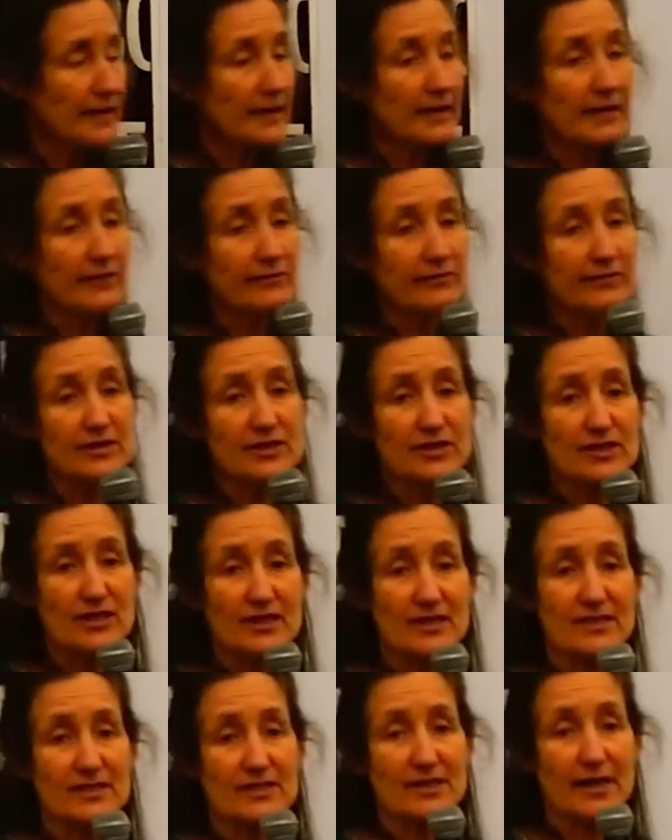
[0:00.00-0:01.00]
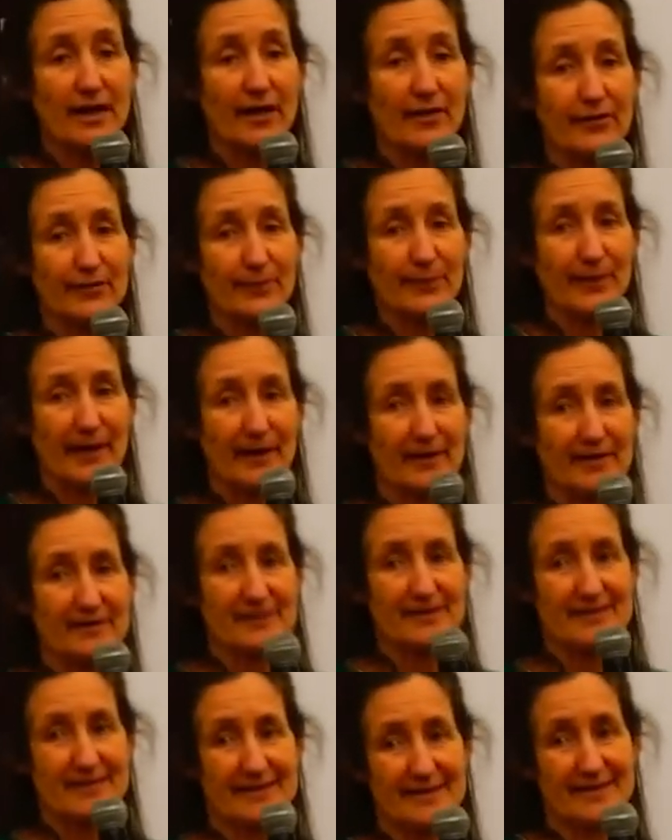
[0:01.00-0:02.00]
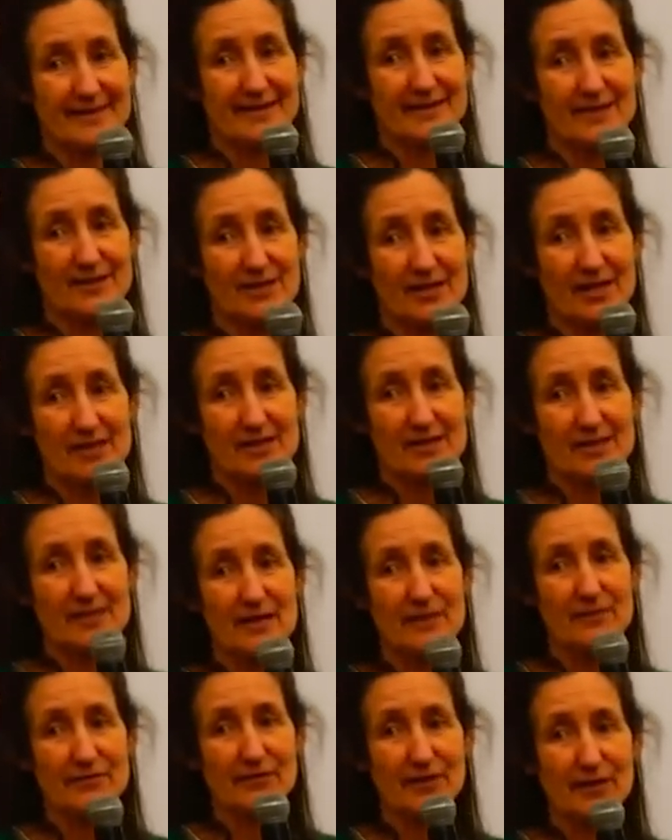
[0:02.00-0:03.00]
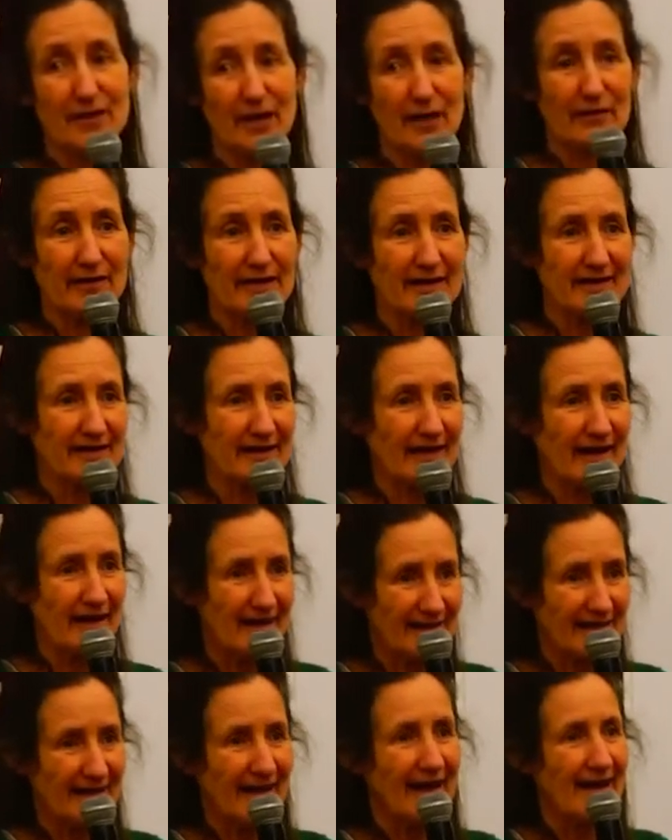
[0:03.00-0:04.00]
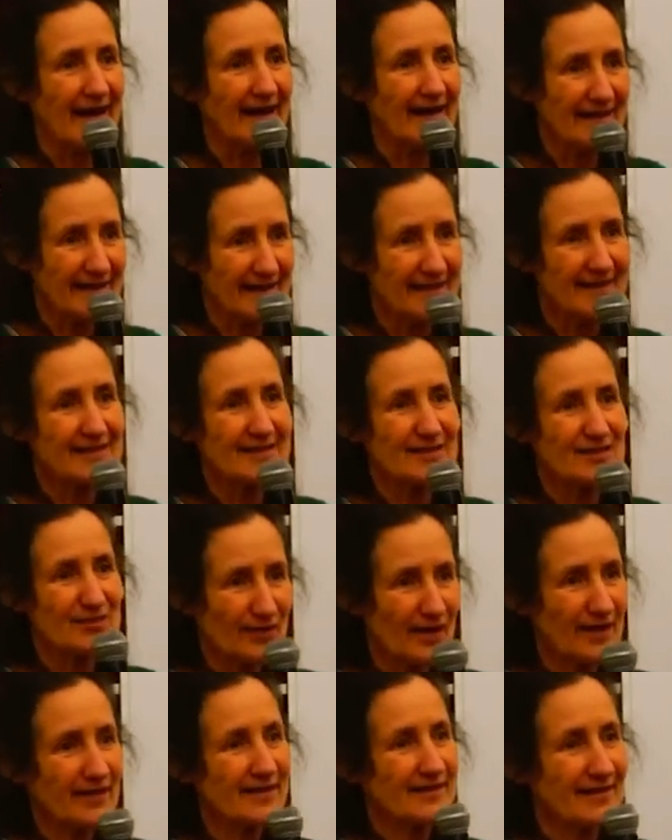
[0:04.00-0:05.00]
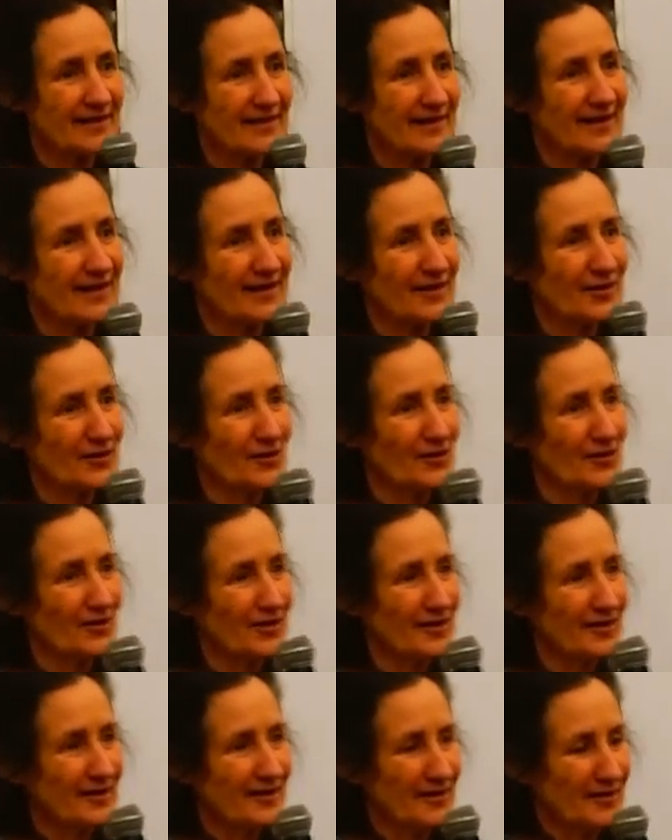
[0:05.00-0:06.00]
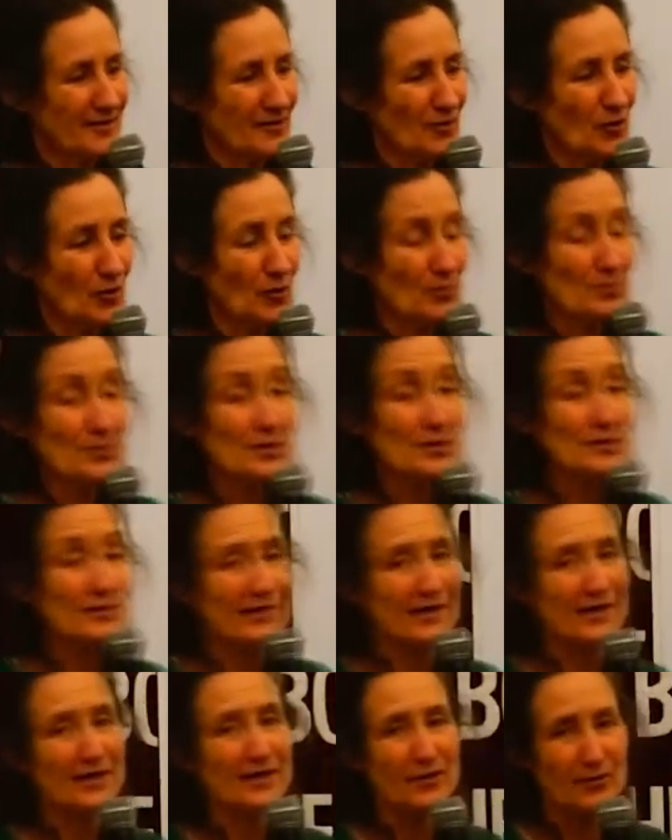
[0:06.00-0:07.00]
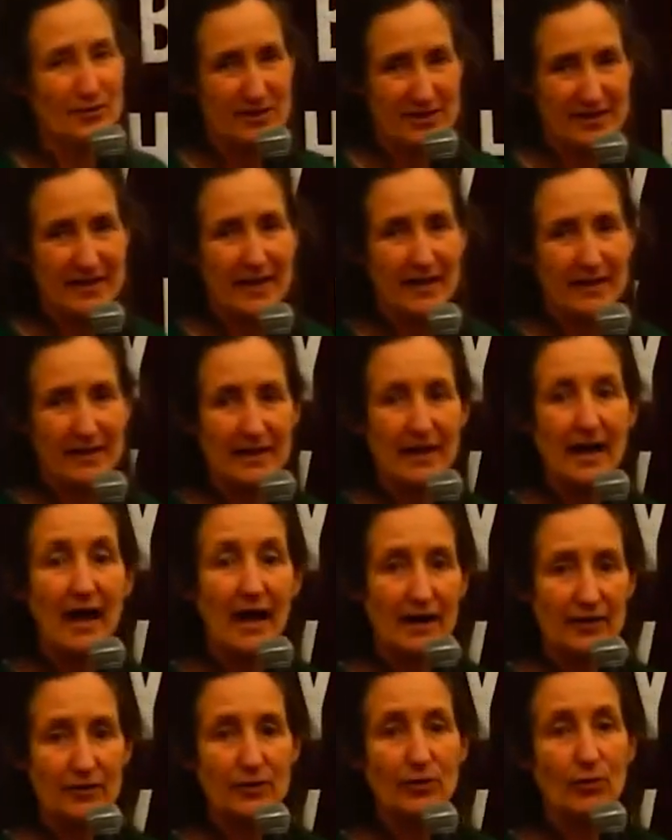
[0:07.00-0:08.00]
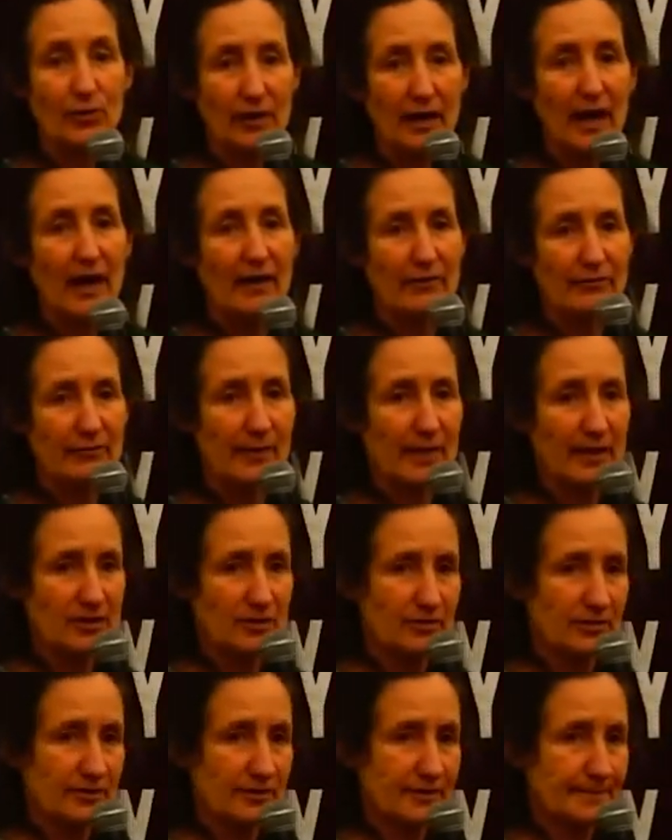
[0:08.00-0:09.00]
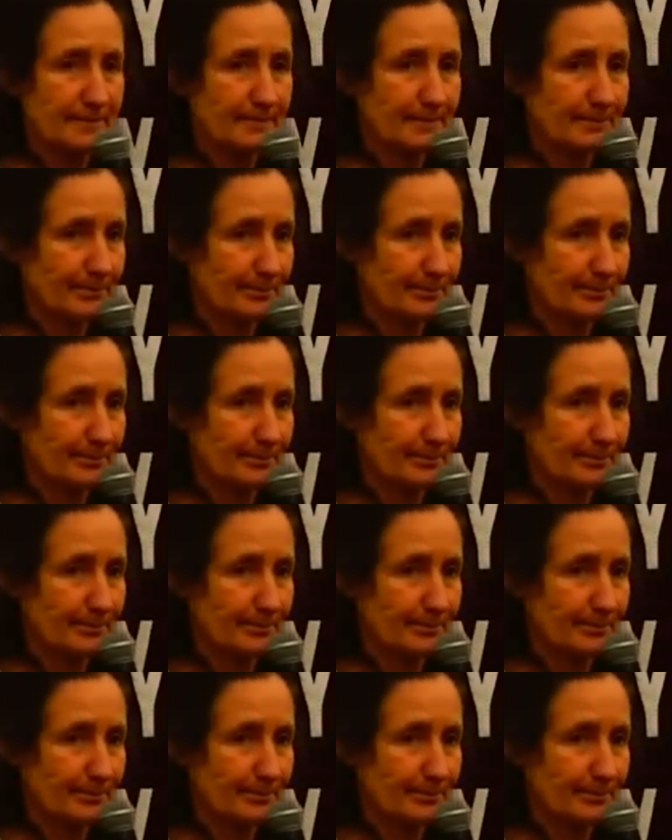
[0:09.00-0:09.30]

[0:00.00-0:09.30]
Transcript: Even just the health bounce, just even going like that is strengthening or moving your second heart, your calf muscles.